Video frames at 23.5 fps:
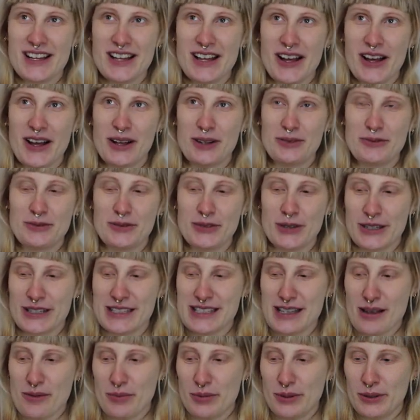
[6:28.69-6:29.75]
For
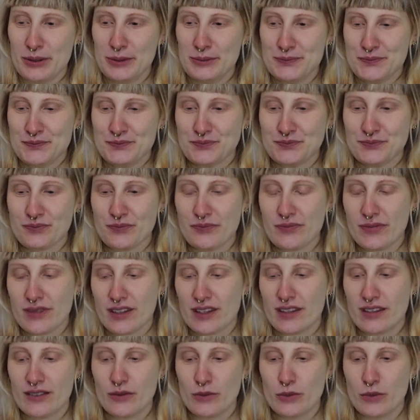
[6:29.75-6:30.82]
example,
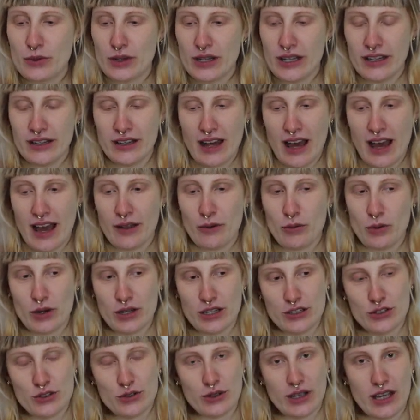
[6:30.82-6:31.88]
when I
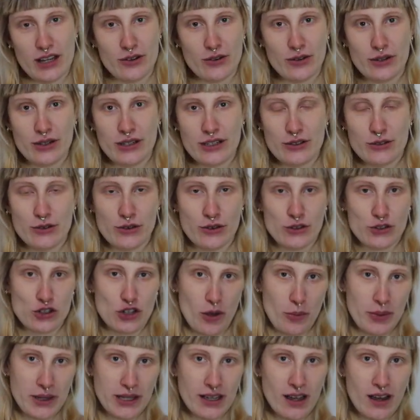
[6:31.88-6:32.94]
wanted to get her into the
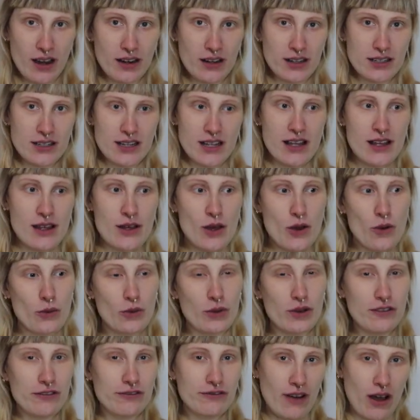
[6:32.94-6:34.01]
shopping cart,
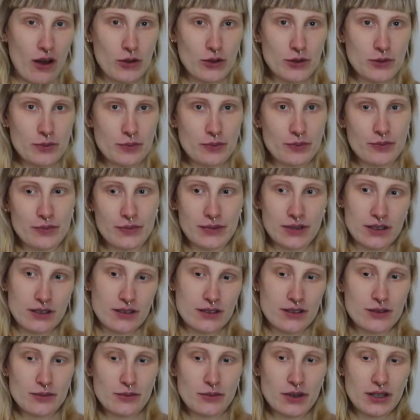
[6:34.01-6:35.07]
we found
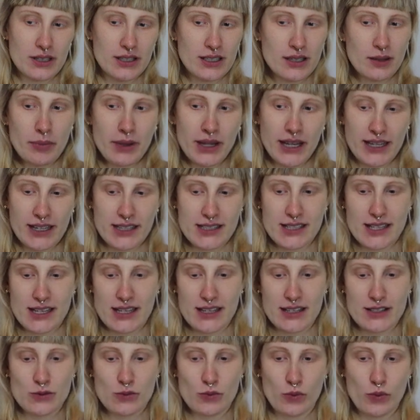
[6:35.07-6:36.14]
little
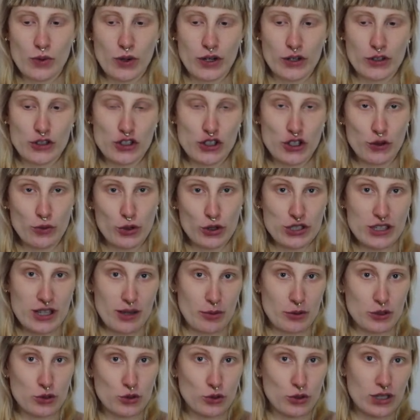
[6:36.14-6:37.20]
places where she was
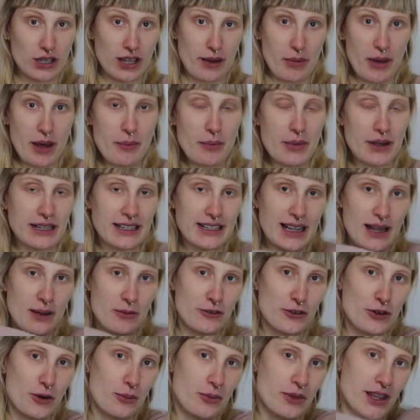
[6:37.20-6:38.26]
able to climb up and climb
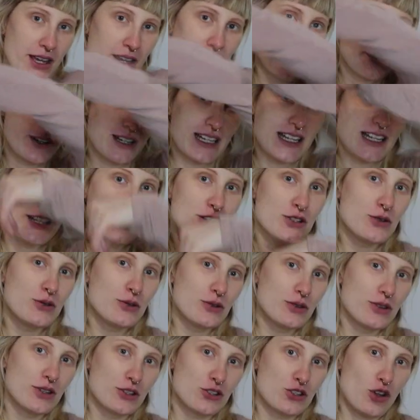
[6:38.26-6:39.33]
from there
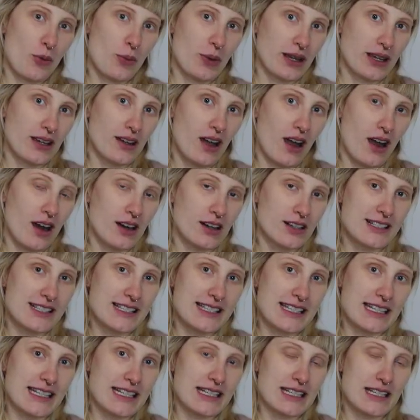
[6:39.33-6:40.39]
into the shopping cart
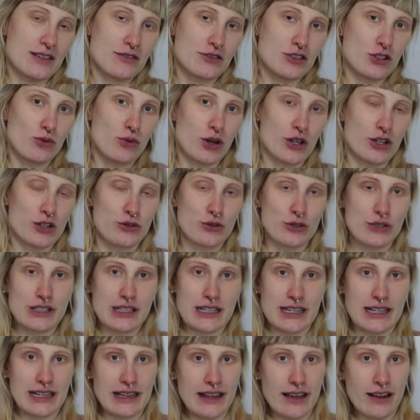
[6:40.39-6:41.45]
seat if she wanted to
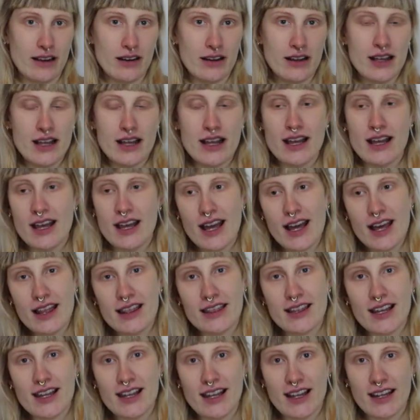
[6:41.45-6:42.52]
sit in there,
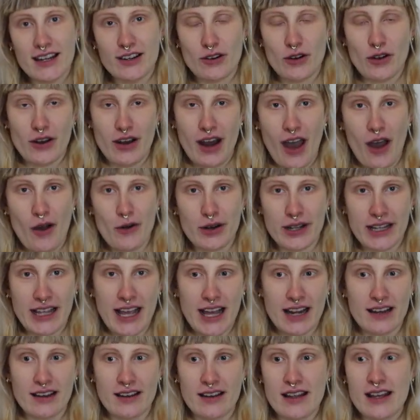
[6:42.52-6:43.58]
and then later on out
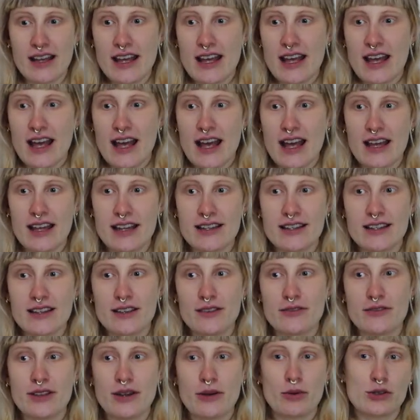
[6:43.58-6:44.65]
again. And
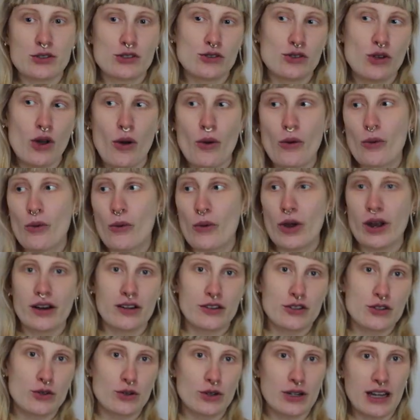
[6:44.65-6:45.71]
if there was
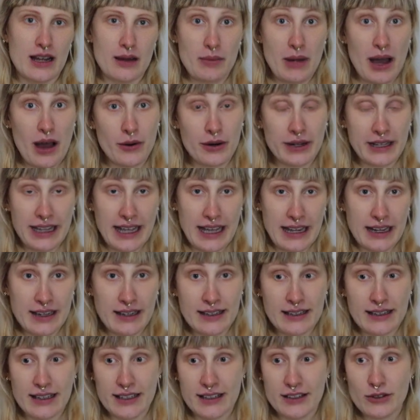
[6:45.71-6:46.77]
nowhere to climb out
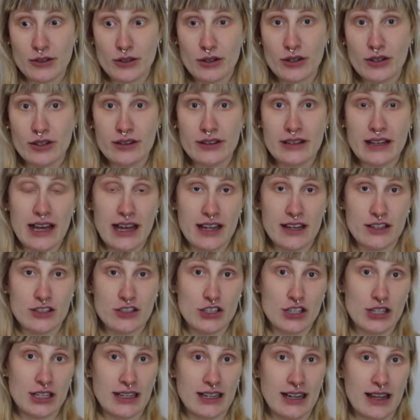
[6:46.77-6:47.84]
again later on, then
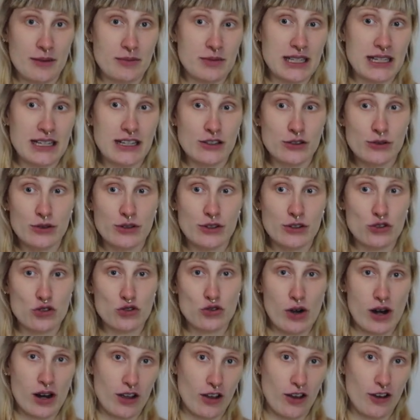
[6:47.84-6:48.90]
she climbed into the
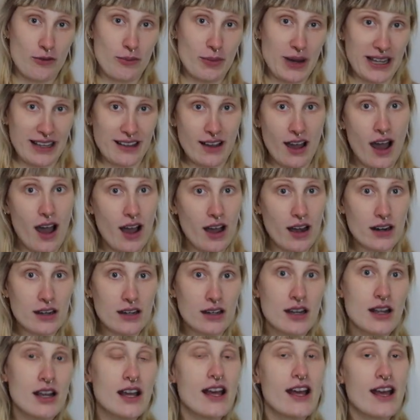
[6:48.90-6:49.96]
trunk of my
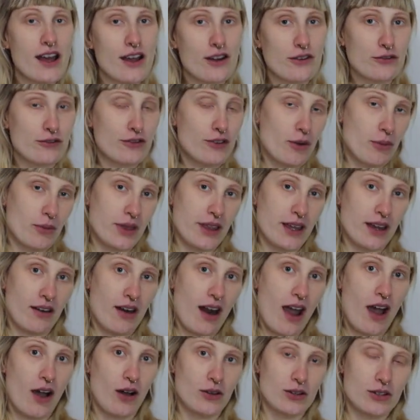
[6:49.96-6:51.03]
car and from there
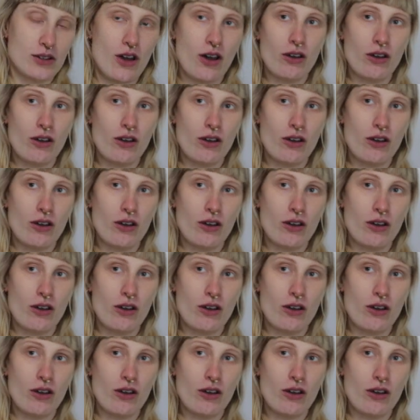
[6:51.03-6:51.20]
out.